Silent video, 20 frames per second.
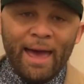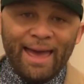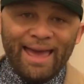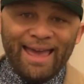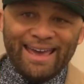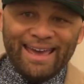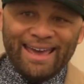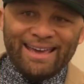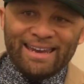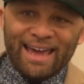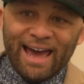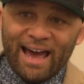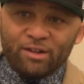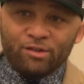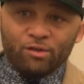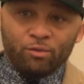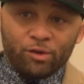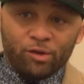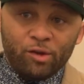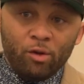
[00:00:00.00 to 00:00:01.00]
And
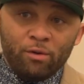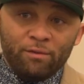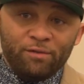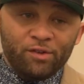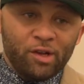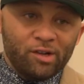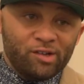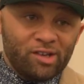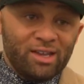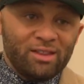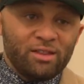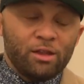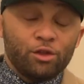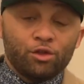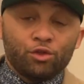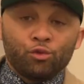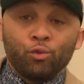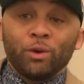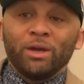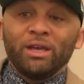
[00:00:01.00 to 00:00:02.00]
as a result of such, in the
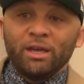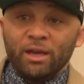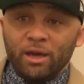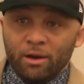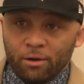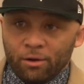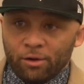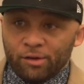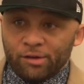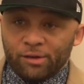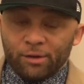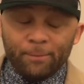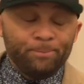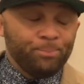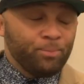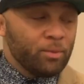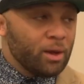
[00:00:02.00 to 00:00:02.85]
3 years